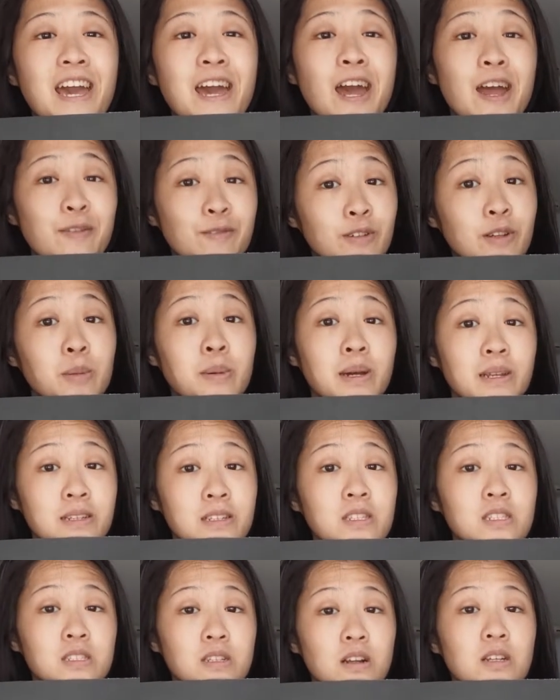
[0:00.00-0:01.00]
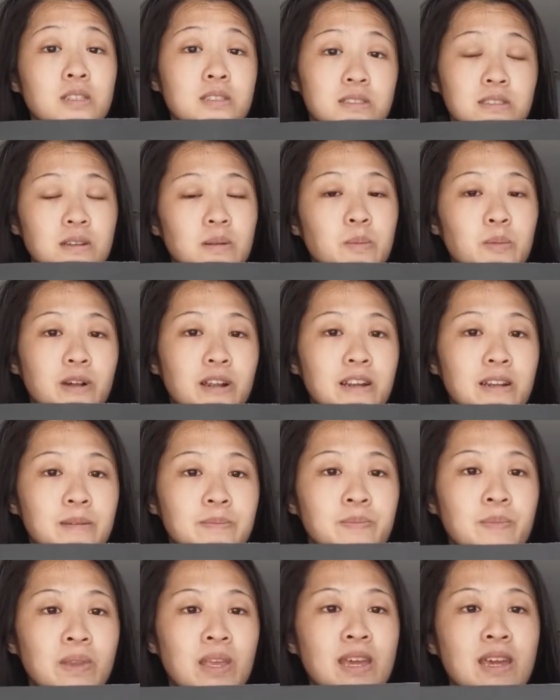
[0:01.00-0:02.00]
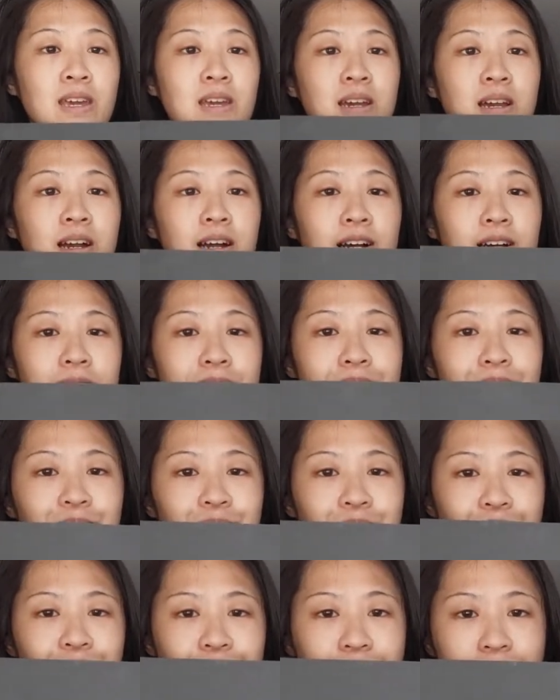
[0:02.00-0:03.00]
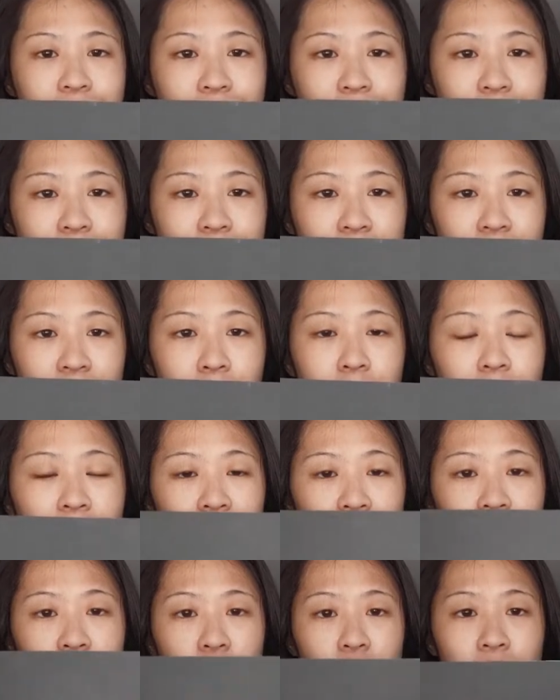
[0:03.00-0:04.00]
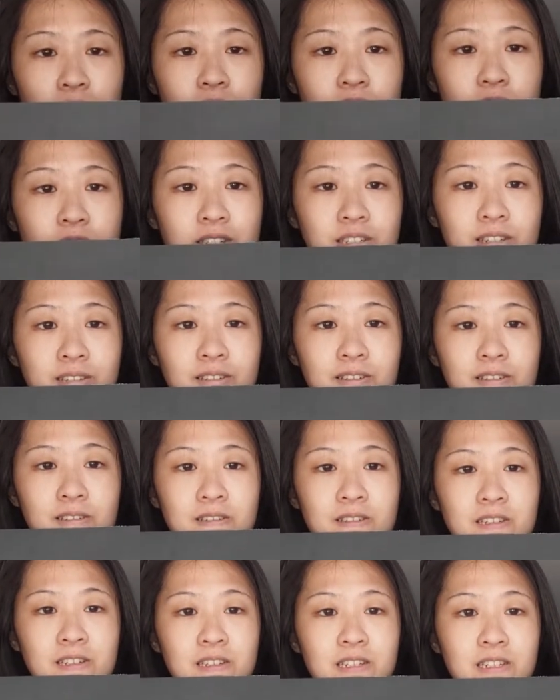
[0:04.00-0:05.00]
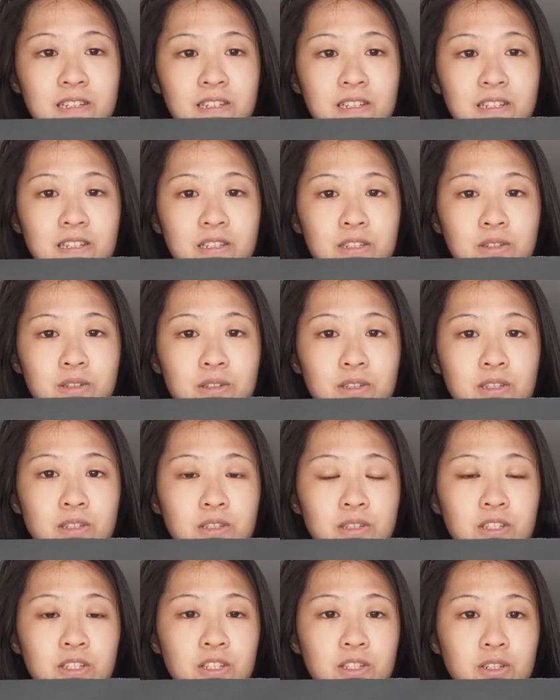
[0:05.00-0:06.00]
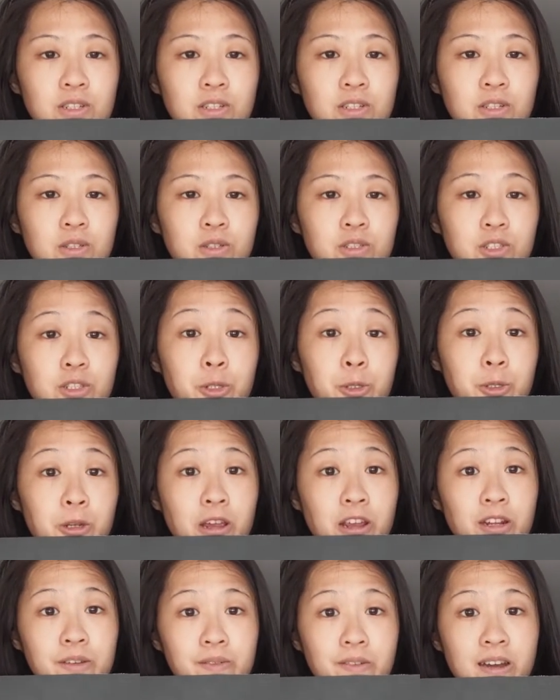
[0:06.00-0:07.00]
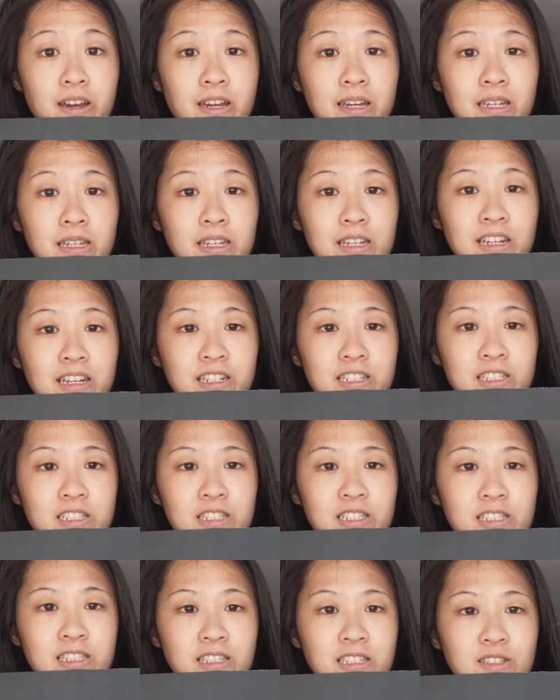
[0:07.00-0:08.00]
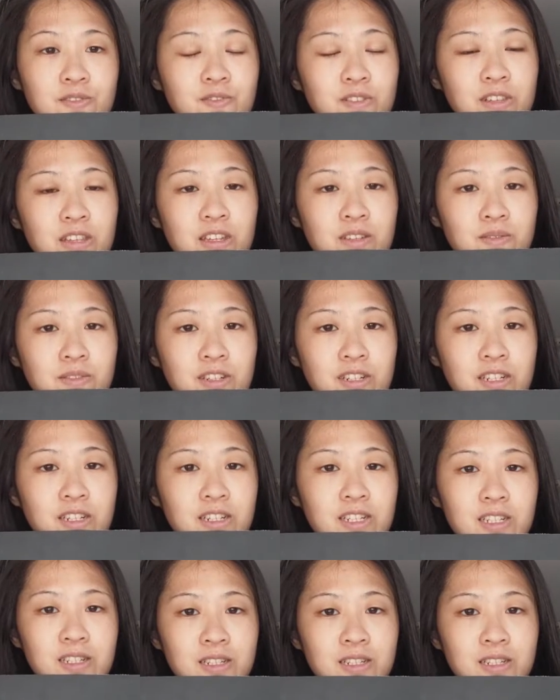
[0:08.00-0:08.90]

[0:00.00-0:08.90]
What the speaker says: Everybody starts somewhere. But yeah, if you look and you see you use your creative eye, it actually says flavor.